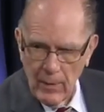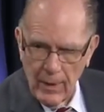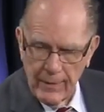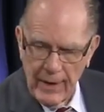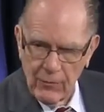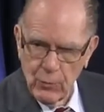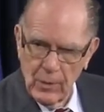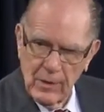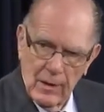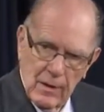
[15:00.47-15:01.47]
And that's
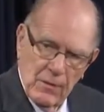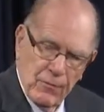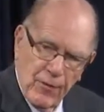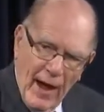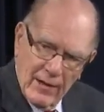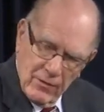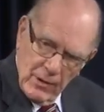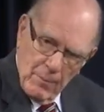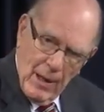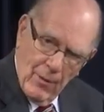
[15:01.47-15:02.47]
what the fact of
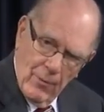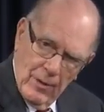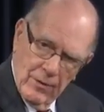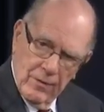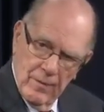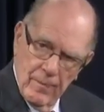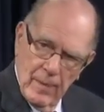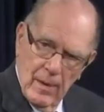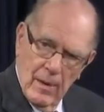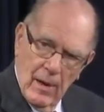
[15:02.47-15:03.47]
the matter is.
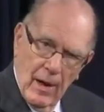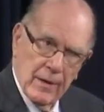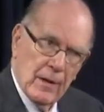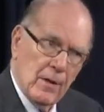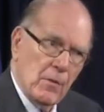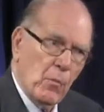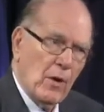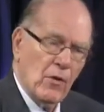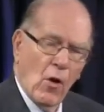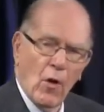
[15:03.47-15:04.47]
And that
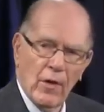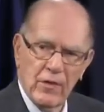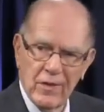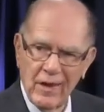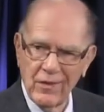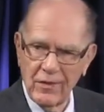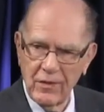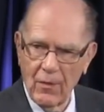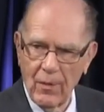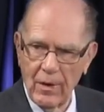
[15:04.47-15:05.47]
what all that's
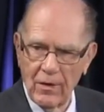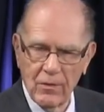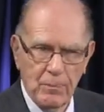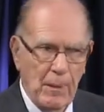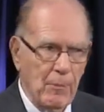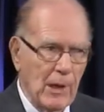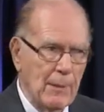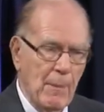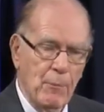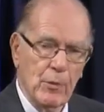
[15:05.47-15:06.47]
necessary is people
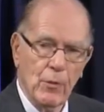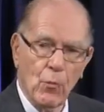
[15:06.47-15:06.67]
come up with the